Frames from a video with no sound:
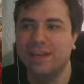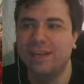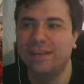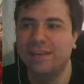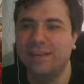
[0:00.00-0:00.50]

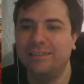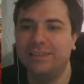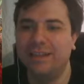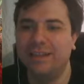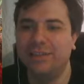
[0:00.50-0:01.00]
I think
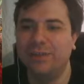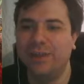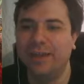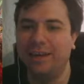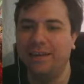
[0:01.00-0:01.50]
that's another
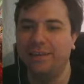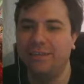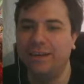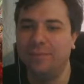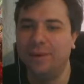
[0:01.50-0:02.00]
thing,
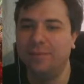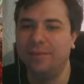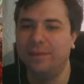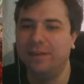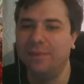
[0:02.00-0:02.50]
isn't it, about
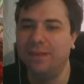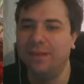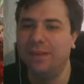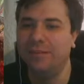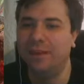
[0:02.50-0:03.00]
this army,
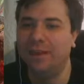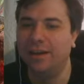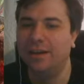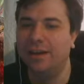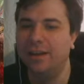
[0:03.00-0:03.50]
is
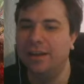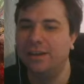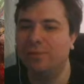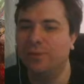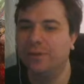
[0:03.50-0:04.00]
that
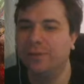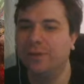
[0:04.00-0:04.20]
one of the